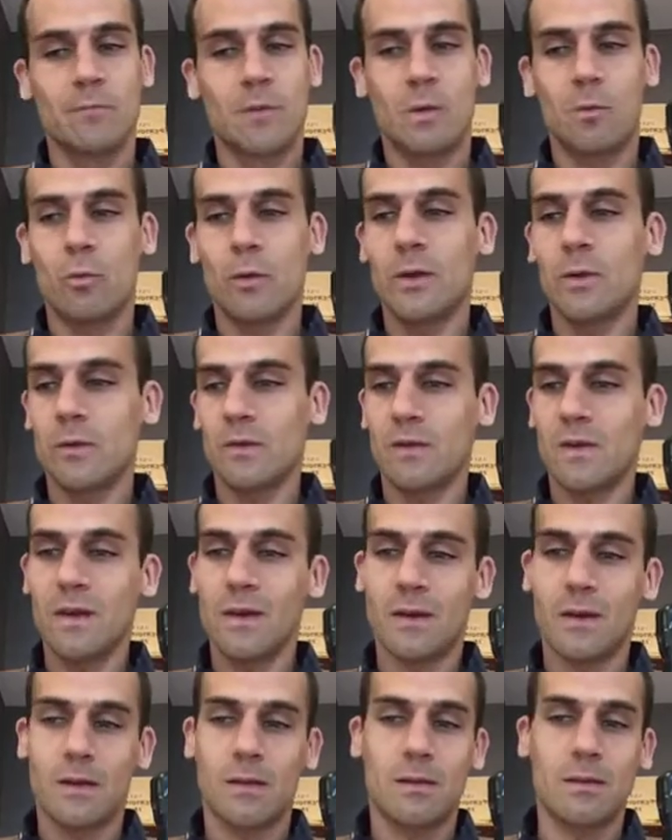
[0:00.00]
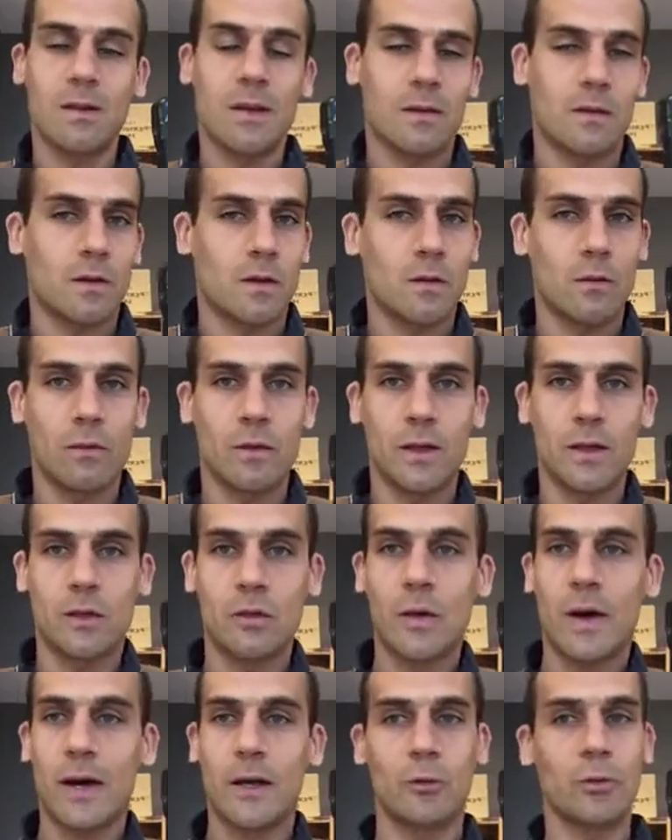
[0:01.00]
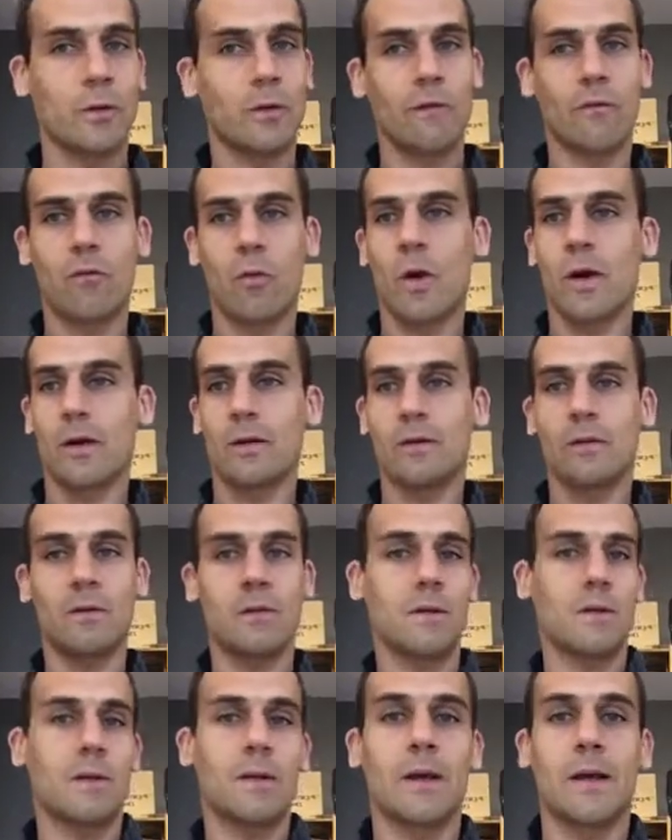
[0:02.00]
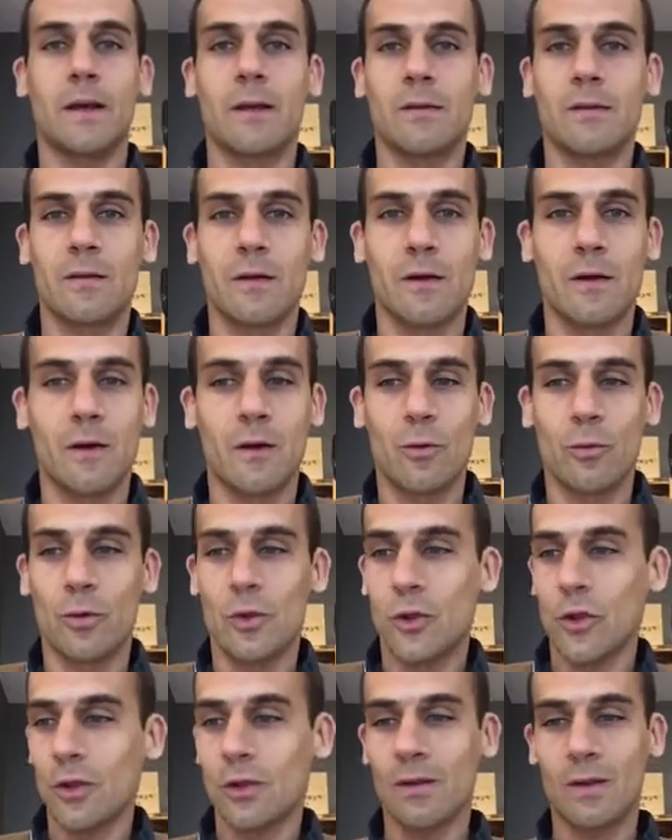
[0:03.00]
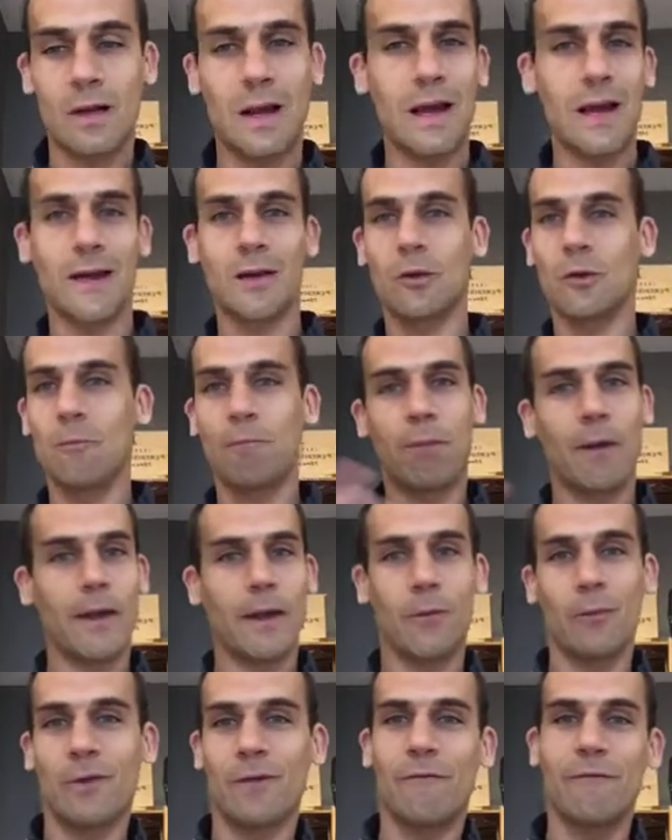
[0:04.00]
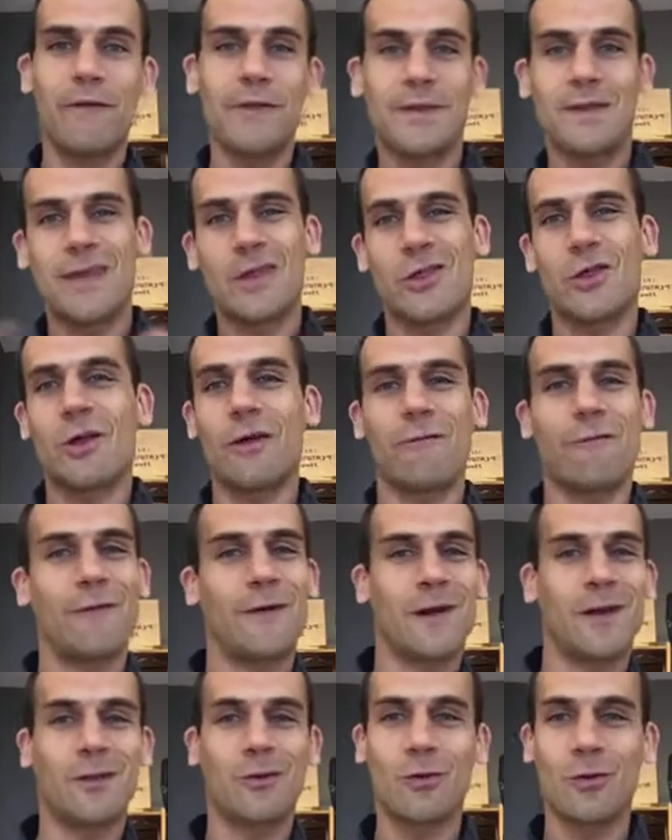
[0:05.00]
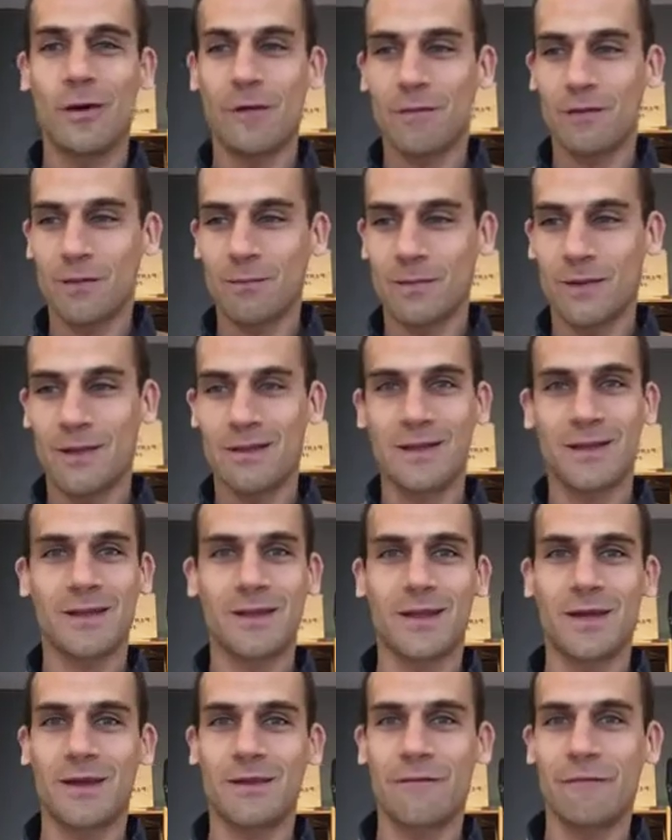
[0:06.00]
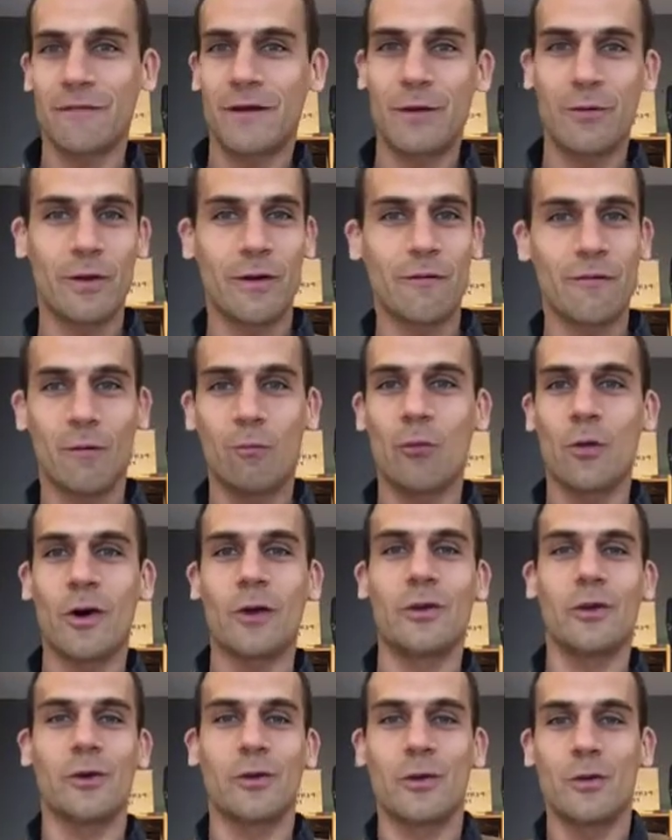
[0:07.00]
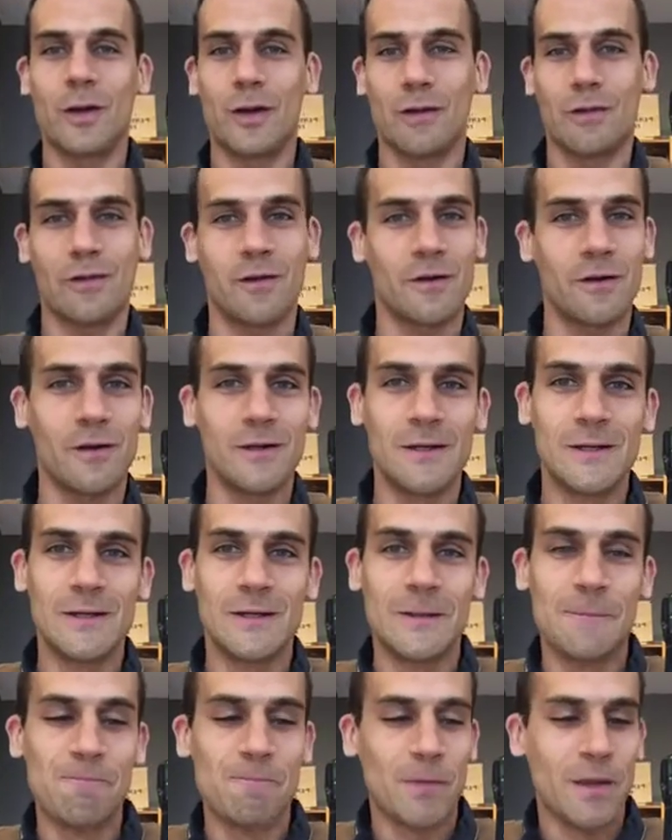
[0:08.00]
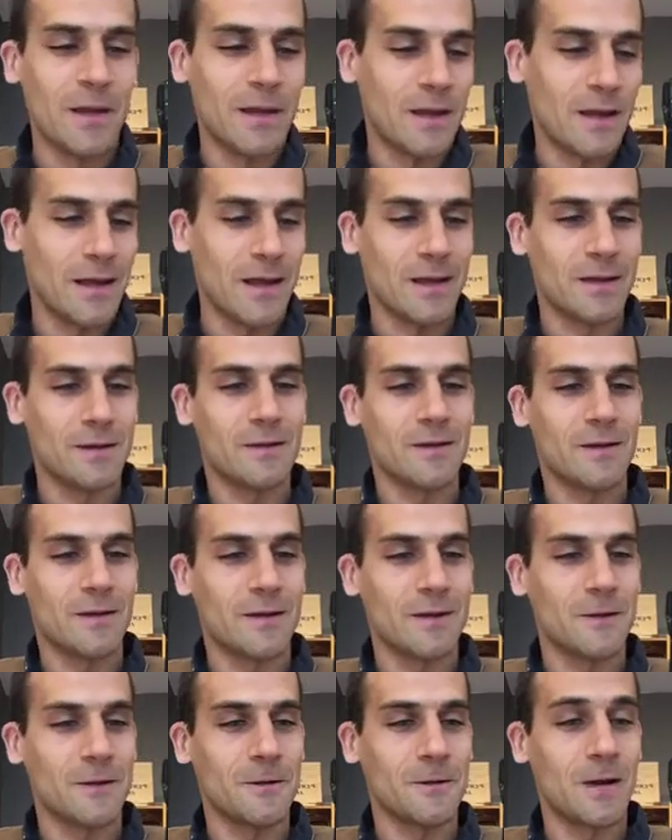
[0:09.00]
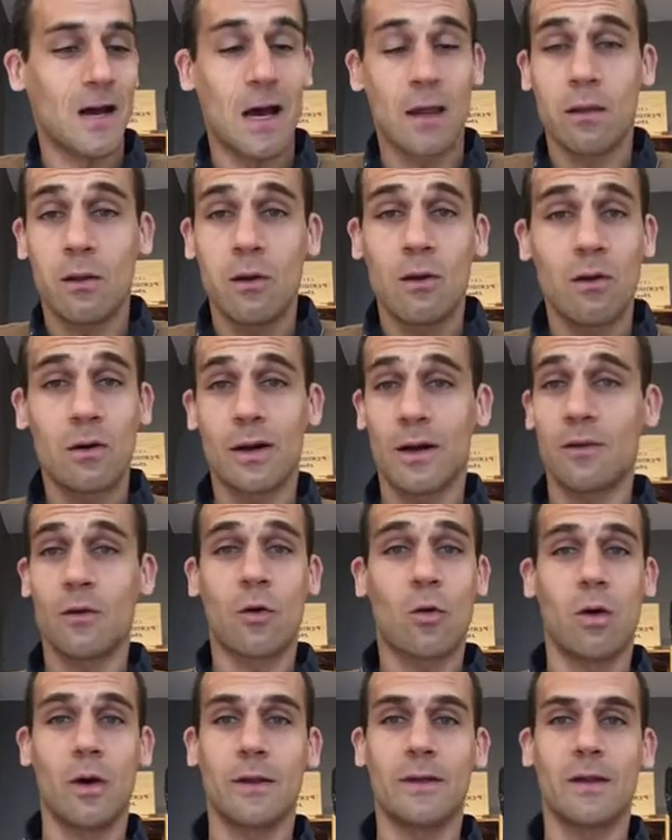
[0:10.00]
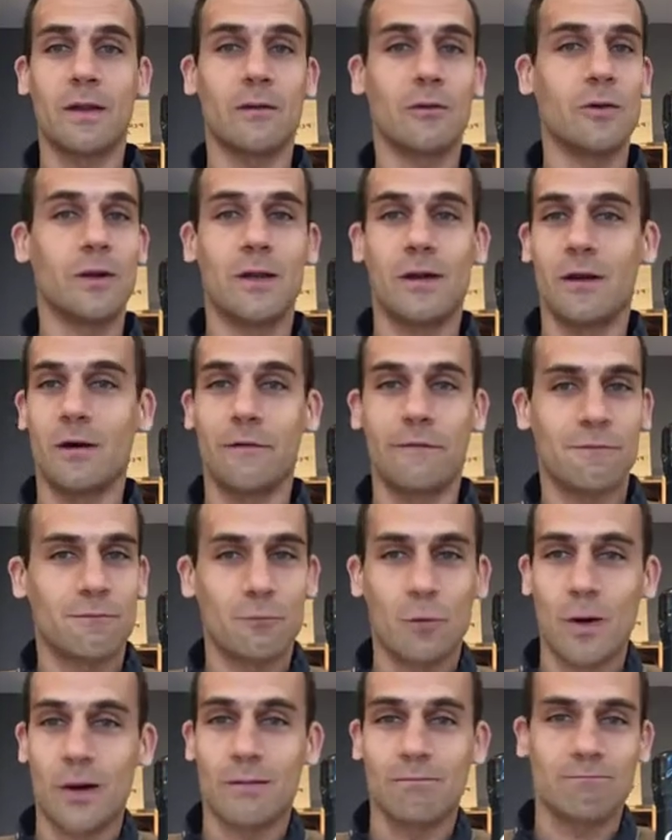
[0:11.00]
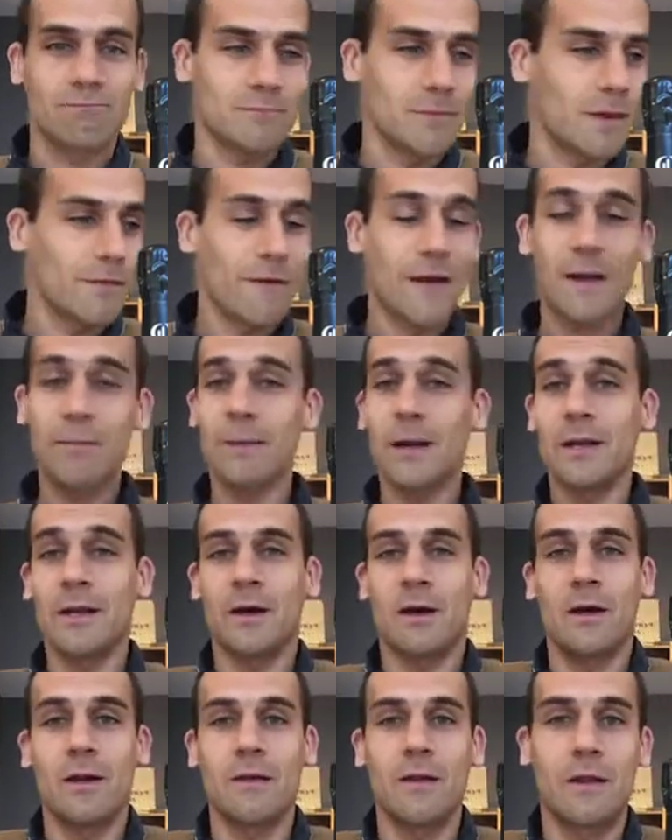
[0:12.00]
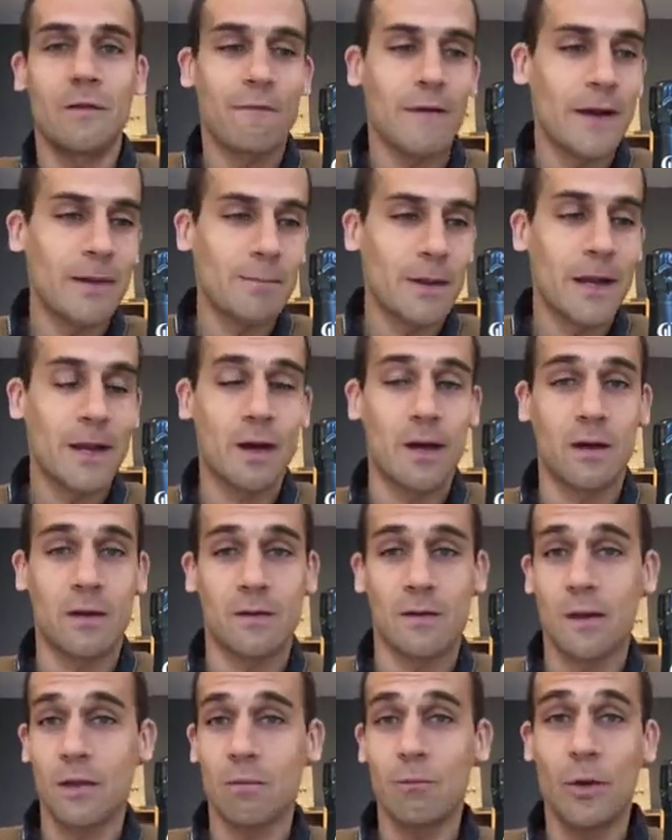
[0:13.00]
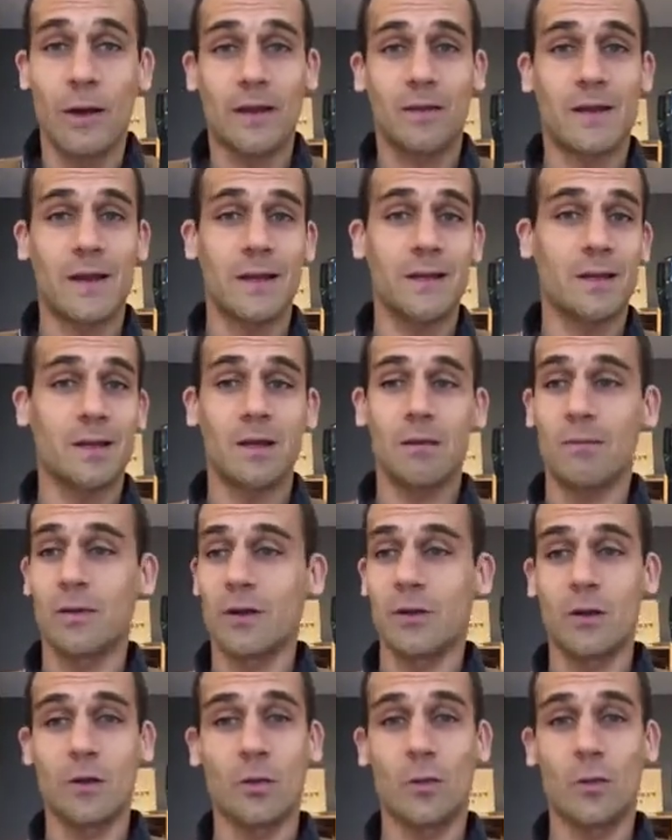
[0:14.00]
we don't think it's necessary to add reserve wines, and we just like to play with the vintage effect to have something that can vary from one year to another. And as long as the quality is good enough, well, it's fine by us. And it's more exciting because